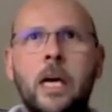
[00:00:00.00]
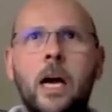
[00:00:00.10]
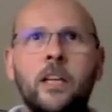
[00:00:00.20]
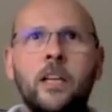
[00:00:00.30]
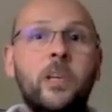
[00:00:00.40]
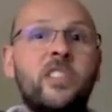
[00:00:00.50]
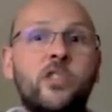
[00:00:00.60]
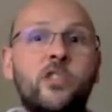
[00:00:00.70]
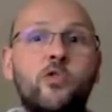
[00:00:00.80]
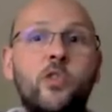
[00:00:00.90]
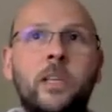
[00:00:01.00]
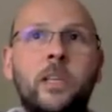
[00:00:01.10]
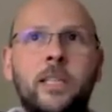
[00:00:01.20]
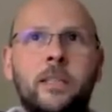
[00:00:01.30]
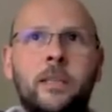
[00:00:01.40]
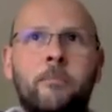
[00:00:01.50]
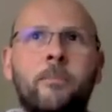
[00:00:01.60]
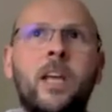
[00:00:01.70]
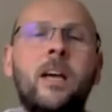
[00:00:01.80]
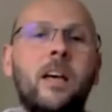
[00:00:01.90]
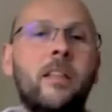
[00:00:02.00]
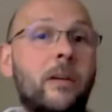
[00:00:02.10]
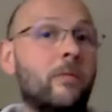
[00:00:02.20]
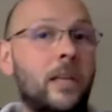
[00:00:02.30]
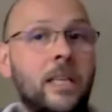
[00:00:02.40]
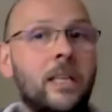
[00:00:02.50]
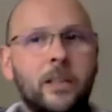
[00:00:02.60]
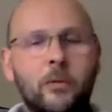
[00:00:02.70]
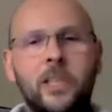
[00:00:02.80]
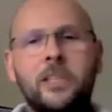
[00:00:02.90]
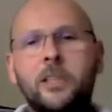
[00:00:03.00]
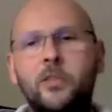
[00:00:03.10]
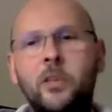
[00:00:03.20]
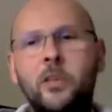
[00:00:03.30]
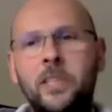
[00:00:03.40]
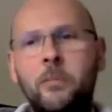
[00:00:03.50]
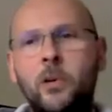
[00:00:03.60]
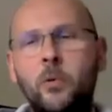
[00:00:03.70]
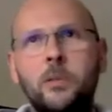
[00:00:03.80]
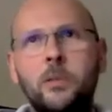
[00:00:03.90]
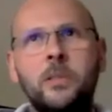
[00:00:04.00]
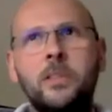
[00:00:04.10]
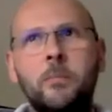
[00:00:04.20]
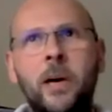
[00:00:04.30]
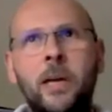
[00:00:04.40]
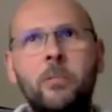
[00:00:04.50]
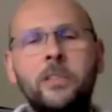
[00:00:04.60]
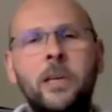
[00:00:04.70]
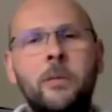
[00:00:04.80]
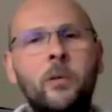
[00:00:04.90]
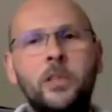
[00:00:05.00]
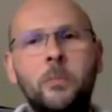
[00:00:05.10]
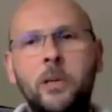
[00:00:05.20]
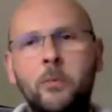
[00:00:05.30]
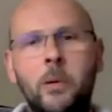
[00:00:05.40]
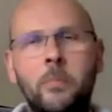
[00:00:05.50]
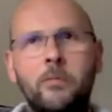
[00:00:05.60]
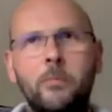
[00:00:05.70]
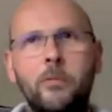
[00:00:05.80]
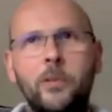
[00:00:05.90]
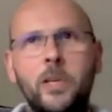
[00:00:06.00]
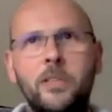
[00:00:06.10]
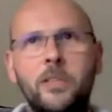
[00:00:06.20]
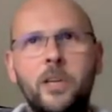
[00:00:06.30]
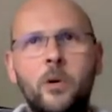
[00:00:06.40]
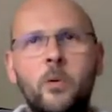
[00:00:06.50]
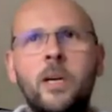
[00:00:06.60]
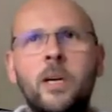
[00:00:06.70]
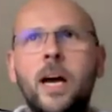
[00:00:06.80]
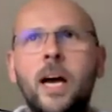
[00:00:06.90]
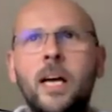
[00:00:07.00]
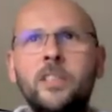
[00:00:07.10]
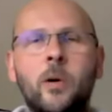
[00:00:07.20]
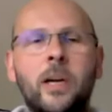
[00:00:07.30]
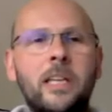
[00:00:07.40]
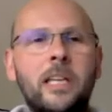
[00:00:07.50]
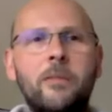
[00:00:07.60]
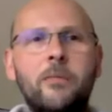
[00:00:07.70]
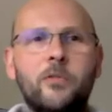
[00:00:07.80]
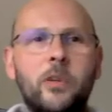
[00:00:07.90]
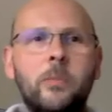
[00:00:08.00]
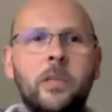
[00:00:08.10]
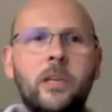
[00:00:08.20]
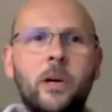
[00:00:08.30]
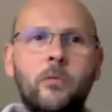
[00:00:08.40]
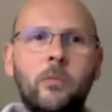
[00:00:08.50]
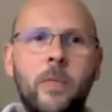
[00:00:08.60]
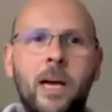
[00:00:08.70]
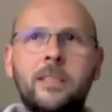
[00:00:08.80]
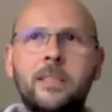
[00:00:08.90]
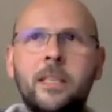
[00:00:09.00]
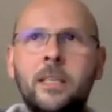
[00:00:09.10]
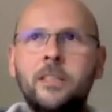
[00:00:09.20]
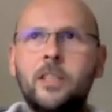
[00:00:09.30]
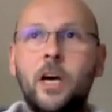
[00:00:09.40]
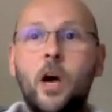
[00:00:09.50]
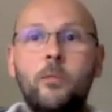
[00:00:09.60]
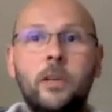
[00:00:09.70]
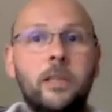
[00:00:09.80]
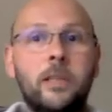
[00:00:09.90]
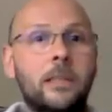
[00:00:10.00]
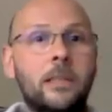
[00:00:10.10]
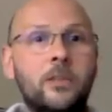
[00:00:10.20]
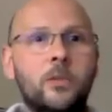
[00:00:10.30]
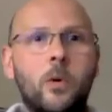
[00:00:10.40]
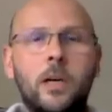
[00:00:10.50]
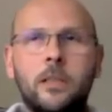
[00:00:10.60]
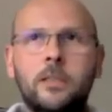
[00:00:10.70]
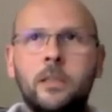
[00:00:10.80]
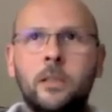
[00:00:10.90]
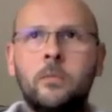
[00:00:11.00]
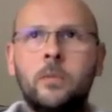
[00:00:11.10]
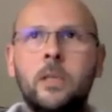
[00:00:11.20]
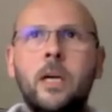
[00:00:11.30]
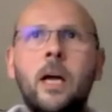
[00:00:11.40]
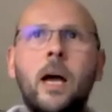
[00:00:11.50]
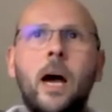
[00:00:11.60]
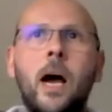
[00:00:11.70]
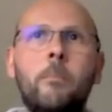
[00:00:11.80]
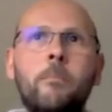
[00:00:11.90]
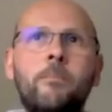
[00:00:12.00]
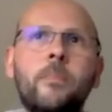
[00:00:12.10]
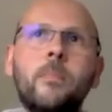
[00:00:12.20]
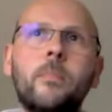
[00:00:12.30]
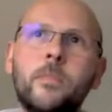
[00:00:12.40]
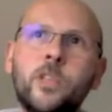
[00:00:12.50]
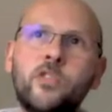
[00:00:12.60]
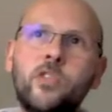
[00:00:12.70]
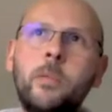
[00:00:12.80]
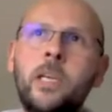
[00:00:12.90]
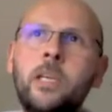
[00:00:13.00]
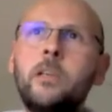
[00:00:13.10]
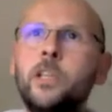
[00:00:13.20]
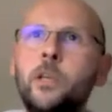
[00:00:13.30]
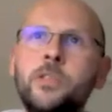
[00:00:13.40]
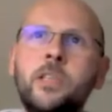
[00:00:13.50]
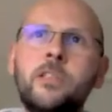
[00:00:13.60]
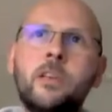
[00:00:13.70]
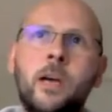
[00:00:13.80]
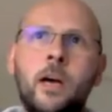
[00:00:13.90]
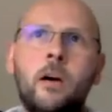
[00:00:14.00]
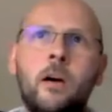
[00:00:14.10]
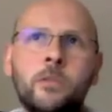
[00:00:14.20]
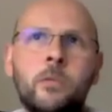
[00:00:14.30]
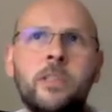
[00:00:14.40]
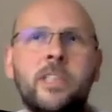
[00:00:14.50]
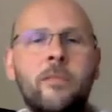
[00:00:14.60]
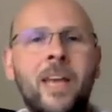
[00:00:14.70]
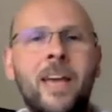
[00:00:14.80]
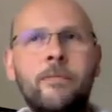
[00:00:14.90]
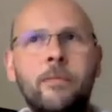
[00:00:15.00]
So we need to stream the data. Thankfully, I'd already done a streaming demo, which was Bad Apple demo, which you might remember from a few years ago. And so I can lift the streaming code from that, and hopefully it'll just work. So the streaming uses Osword 7F.